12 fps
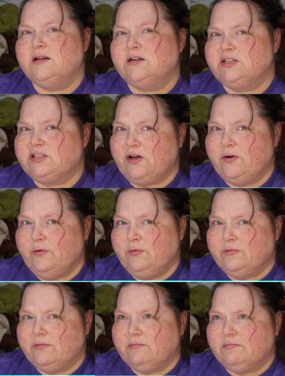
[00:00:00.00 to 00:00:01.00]

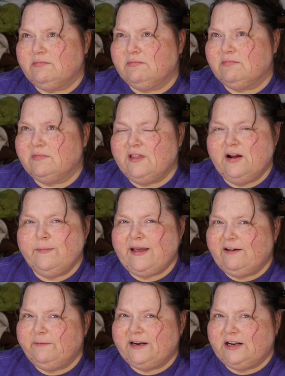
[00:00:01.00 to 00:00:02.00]
So there may
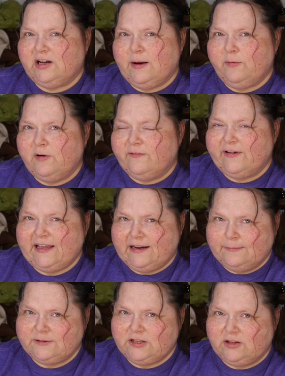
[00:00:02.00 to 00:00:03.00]
have been a couple of
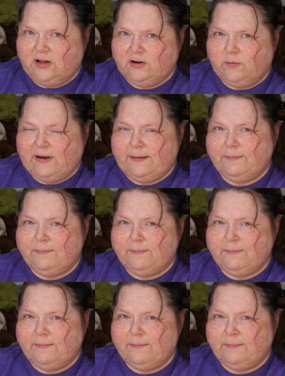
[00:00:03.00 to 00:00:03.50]
hiccups along the way,